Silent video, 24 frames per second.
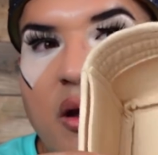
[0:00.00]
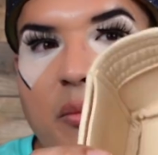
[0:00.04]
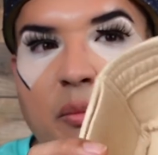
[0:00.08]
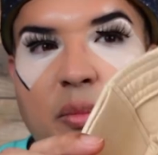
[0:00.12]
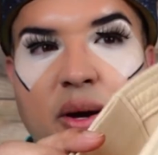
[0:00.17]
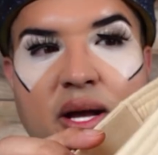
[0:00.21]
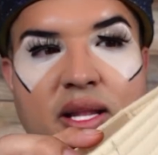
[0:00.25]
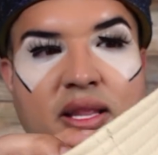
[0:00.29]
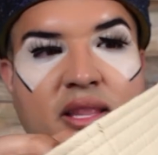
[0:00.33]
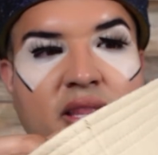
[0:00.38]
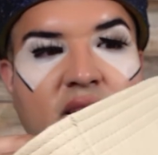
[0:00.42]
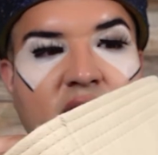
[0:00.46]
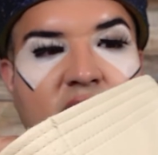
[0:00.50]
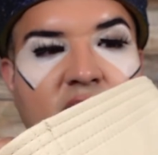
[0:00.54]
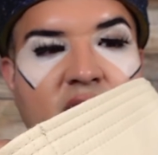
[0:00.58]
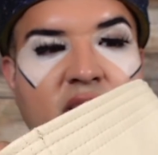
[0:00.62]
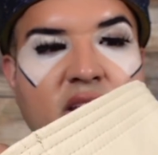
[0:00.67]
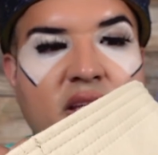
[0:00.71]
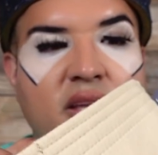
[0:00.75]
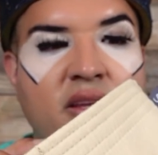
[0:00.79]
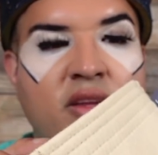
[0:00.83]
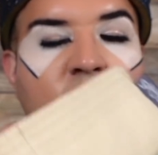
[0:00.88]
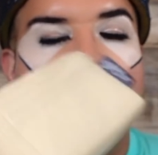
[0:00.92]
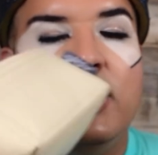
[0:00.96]
But
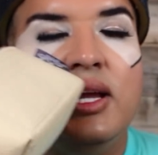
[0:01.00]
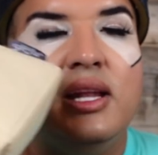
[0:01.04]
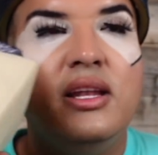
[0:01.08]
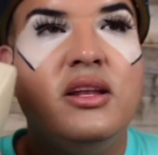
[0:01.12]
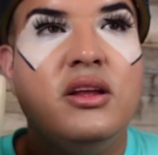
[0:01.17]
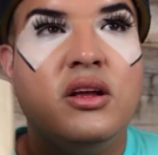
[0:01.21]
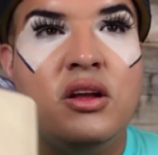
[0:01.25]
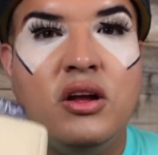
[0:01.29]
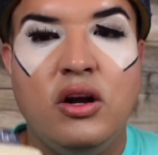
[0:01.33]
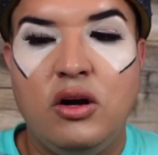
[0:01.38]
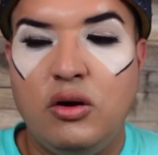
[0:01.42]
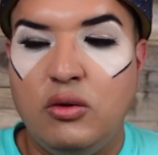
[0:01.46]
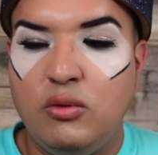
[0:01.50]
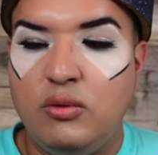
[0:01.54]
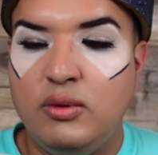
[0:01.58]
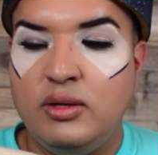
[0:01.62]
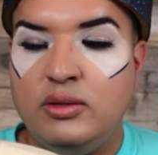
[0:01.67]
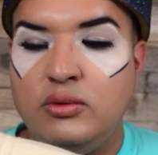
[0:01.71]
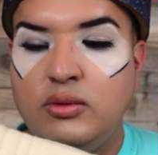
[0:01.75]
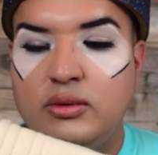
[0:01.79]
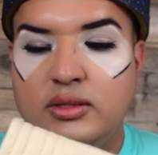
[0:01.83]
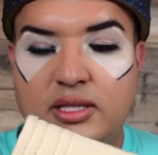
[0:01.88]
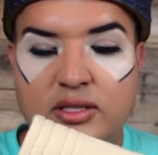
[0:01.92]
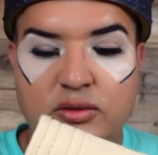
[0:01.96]
you can go,
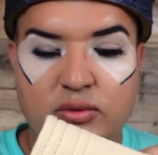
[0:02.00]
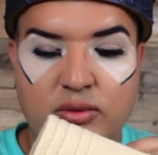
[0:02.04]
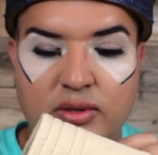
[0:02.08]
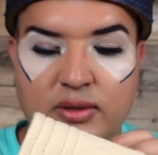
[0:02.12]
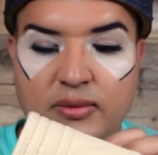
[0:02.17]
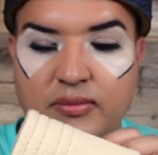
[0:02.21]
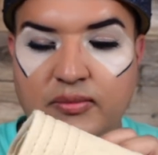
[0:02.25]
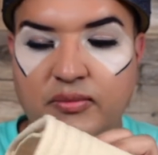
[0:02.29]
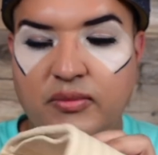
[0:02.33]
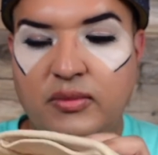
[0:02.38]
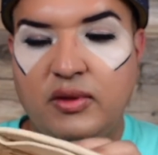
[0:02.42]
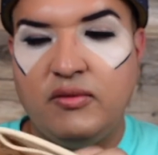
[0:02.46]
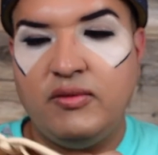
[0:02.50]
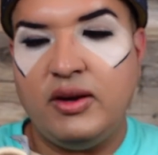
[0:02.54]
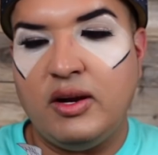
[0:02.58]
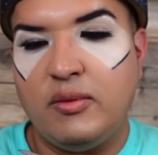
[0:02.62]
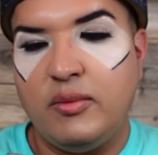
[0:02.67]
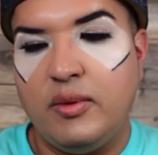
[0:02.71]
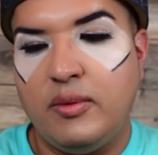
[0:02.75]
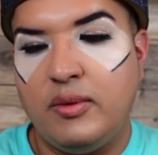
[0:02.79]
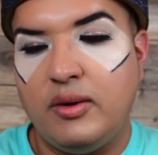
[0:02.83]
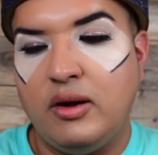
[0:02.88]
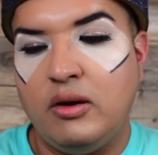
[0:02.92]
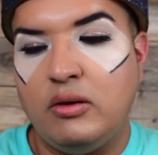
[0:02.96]
which one's this one? If I
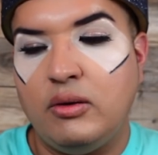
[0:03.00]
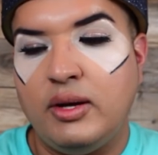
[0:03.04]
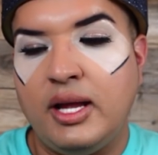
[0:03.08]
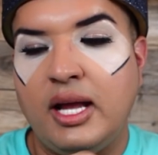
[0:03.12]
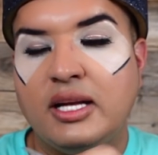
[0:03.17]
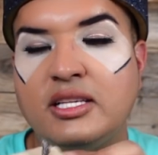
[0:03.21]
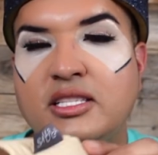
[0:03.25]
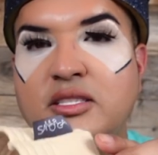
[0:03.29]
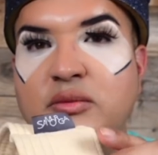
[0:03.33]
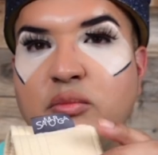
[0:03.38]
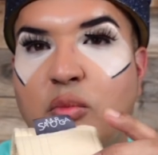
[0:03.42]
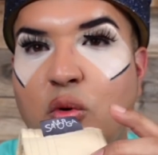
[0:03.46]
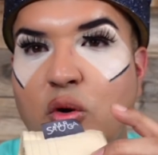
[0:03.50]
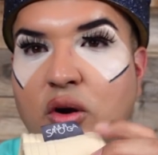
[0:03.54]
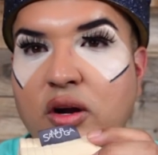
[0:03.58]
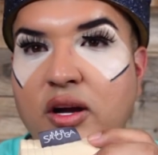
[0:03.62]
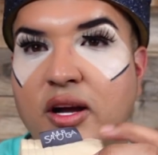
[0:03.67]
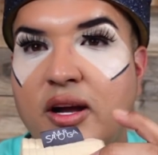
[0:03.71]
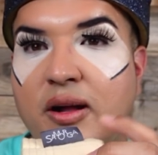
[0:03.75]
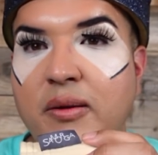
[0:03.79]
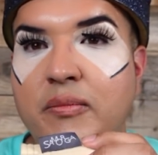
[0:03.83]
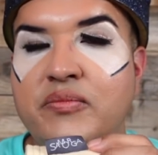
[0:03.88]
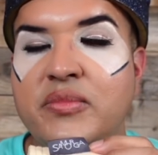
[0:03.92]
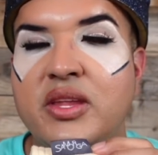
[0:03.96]
remember, oh yeah,
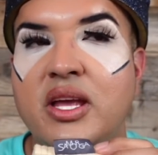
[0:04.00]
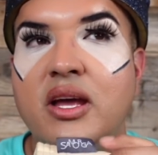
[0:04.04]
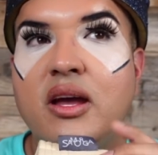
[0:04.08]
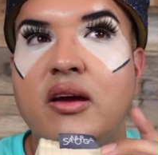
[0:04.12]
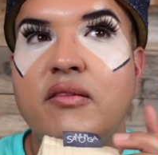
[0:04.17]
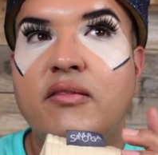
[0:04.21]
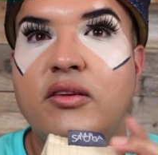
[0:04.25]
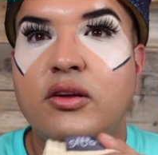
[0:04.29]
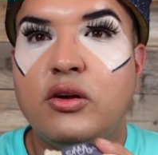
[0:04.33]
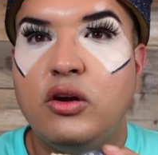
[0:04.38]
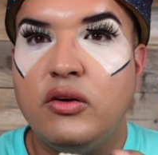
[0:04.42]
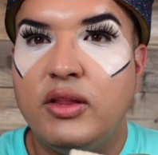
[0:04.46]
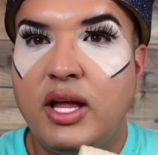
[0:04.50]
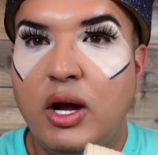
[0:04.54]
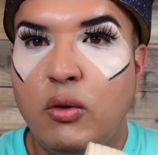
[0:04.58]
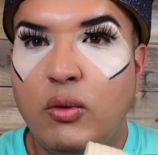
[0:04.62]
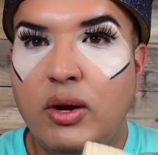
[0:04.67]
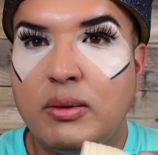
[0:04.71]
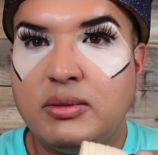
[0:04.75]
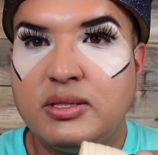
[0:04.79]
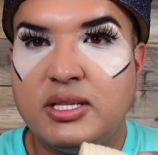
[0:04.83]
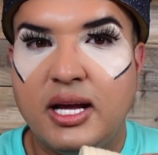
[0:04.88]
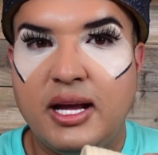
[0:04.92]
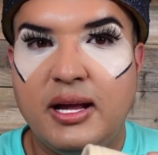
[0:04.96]
Samorga. You go to that
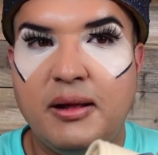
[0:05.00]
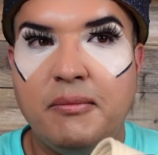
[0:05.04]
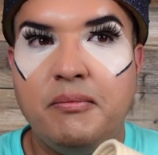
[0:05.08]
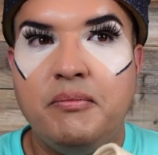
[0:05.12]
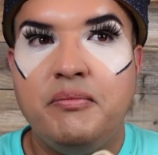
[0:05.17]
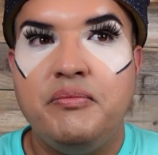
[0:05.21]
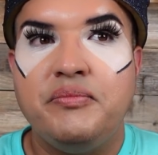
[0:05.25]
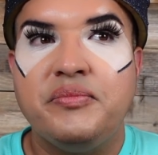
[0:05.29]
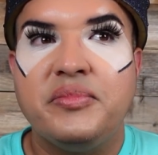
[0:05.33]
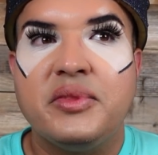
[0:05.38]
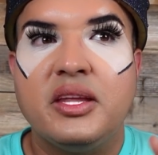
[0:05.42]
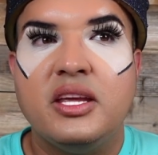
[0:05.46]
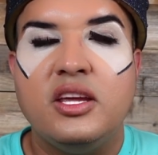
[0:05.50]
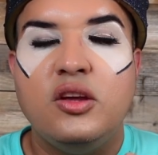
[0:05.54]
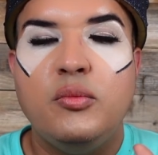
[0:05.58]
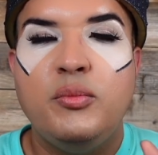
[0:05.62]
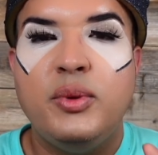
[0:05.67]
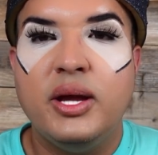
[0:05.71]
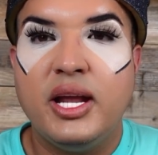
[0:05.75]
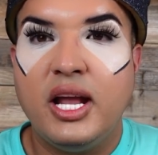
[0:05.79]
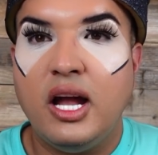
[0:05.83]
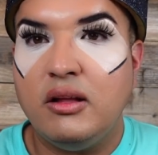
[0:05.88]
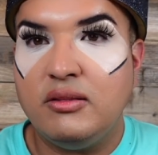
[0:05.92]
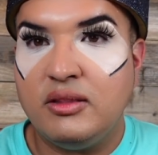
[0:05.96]
website, you
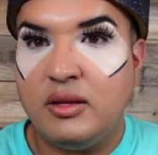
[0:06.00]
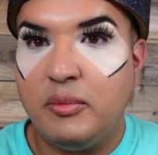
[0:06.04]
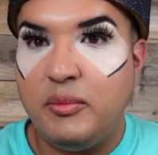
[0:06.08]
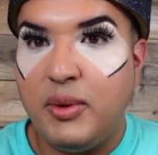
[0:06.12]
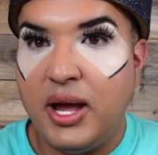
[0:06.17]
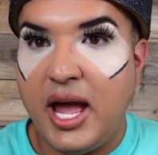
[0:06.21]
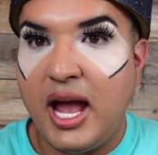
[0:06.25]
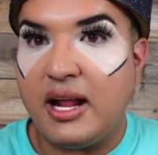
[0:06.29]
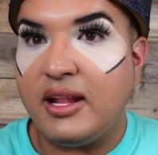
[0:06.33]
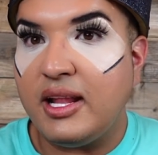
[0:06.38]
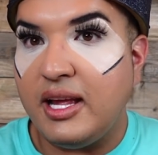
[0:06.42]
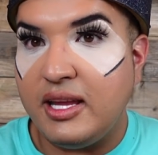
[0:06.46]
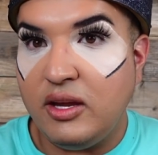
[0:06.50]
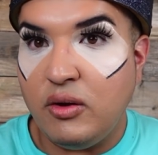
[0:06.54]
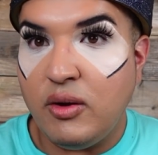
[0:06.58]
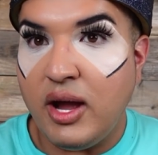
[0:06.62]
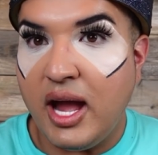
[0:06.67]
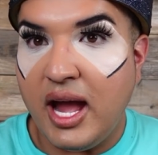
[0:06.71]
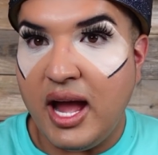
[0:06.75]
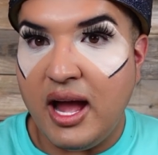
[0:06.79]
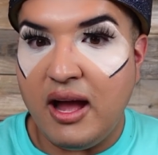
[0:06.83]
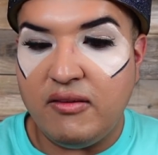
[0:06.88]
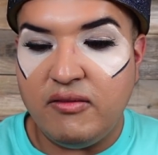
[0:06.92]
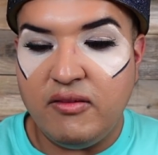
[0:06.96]
pick out the bag that you
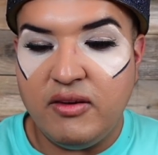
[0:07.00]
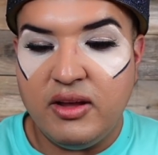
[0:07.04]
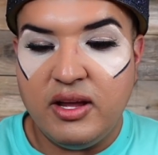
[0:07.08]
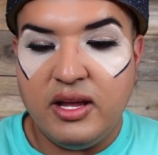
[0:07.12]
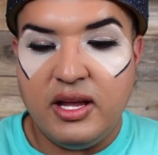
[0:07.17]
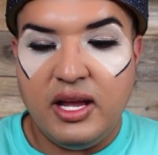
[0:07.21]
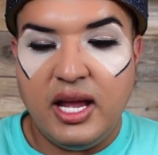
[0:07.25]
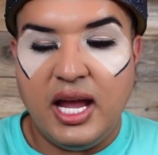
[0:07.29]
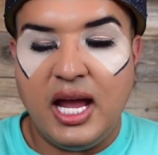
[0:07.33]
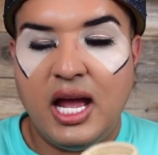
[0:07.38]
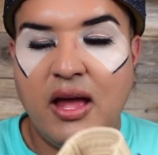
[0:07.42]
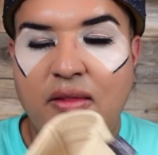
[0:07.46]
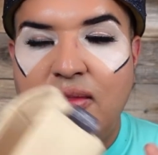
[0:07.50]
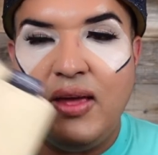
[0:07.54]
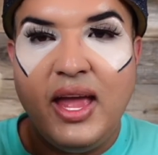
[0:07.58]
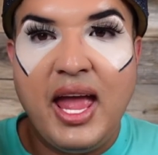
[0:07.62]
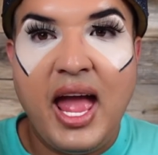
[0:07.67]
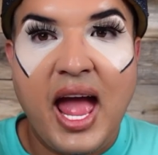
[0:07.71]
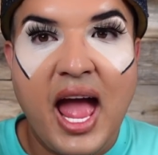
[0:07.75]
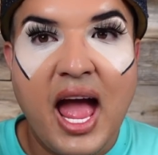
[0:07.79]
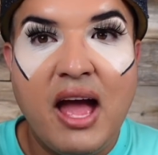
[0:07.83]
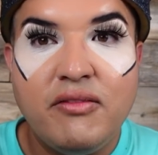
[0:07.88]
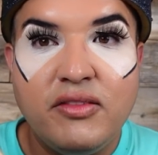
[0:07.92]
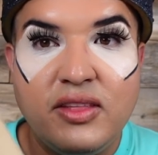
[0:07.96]
have, and they
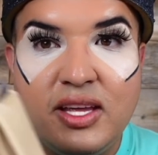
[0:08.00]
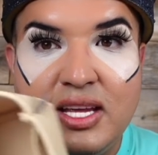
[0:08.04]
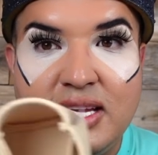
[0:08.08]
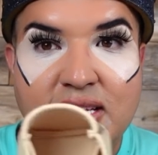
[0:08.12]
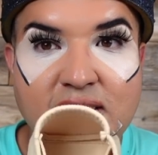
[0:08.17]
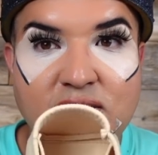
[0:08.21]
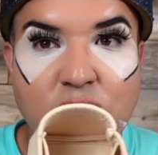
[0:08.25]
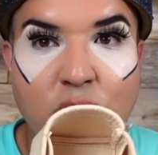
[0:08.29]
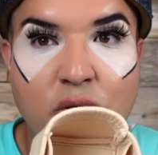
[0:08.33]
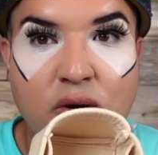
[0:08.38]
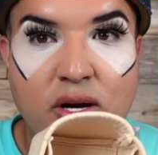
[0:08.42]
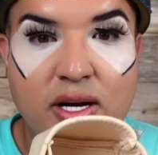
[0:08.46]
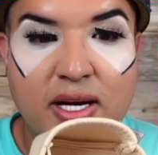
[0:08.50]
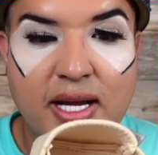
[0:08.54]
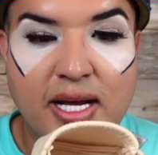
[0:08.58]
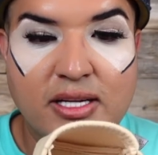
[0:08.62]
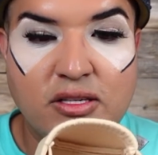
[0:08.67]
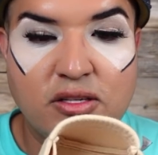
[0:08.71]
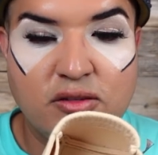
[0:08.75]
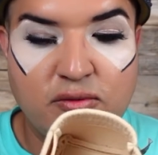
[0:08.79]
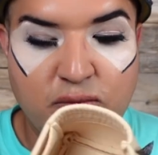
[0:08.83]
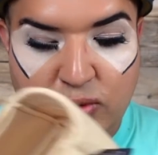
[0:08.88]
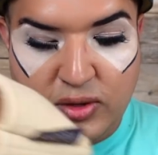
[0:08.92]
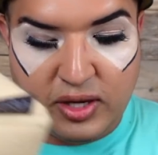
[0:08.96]
have these
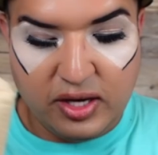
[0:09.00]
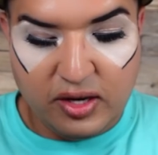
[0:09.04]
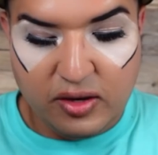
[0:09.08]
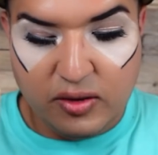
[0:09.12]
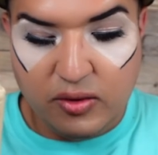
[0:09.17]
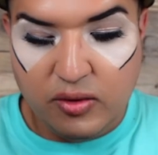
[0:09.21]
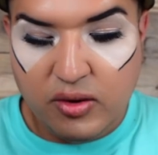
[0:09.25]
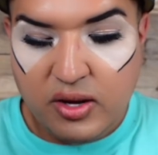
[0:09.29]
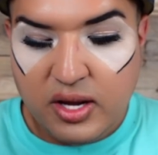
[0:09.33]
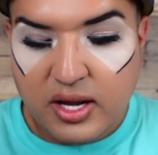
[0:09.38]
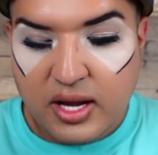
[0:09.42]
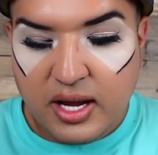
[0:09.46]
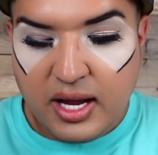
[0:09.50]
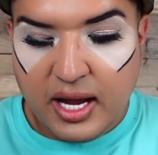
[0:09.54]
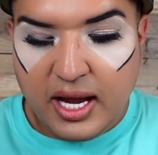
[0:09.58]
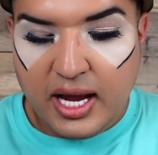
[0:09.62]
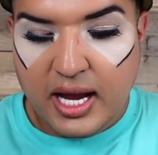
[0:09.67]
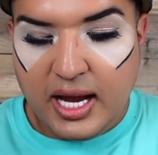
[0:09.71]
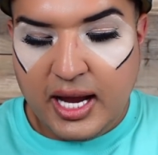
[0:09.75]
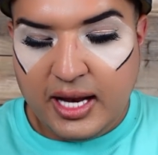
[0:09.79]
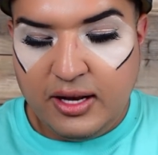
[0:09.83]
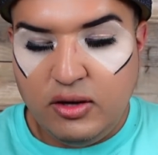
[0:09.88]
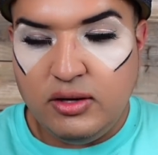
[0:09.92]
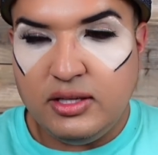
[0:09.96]
organizers for you,
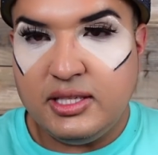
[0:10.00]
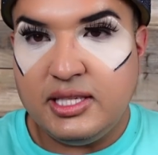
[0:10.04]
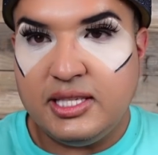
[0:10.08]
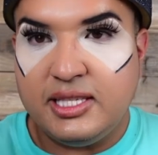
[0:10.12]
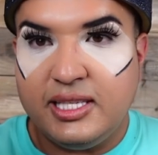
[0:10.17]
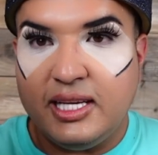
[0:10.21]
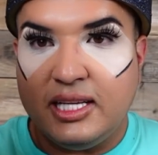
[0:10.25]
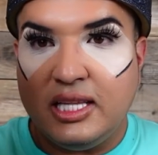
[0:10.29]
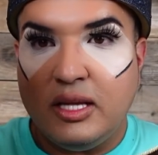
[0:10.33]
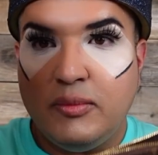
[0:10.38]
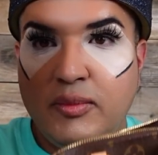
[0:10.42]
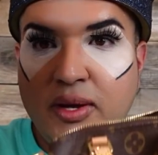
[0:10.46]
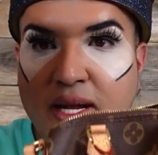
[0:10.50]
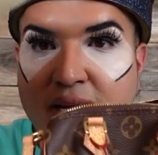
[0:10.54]
and you stick them